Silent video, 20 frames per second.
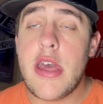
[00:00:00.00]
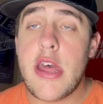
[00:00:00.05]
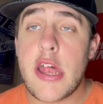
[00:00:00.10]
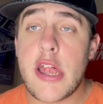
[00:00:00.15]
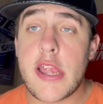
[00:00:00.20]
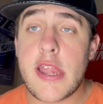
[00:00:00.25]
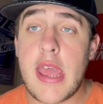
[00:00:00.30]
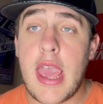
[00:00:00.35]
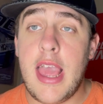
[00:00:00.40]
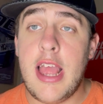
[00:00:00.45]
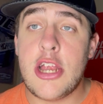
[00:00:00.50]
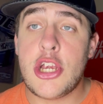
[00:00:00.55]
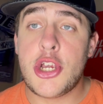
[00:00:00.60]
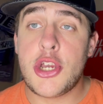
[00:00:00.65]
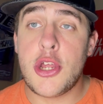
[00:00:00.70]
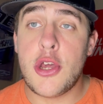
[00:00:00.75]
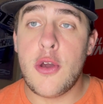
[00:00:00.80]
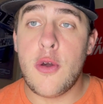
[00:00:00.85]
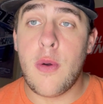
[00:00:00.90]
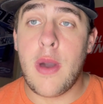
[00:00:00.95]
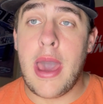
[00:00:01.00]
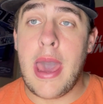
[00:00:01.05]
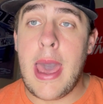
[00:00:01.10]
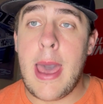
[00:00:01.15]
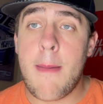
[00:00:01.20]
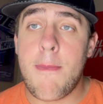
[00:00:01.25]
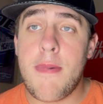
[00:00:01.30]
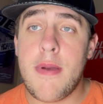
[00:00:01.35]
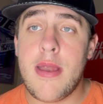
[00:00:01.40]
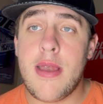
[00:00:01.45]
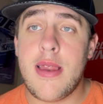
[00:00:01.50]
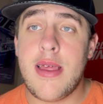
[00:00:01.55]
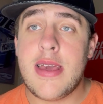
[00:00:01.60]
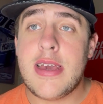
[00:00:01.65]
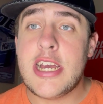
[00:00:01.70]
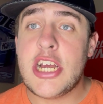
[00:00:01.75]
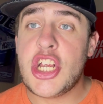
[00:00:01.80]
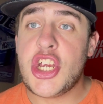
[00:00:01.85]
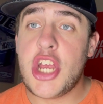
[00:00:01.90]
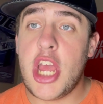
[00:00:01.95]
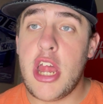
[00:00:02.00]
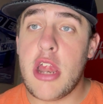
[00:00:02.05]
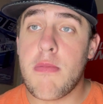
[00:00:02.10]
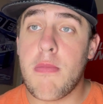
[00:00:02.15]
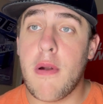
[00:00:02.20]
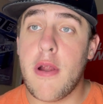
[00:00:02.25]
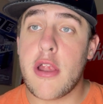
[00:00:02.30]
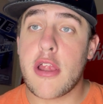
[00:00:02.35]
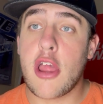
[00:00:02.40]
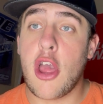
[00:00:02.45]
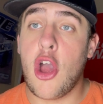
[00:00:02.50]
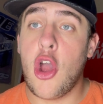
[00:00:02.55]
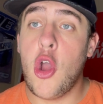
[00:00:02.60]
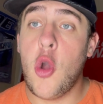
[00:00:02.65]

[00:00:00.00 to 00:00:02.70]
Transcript: Stage 2 happened. Chase Briscoe,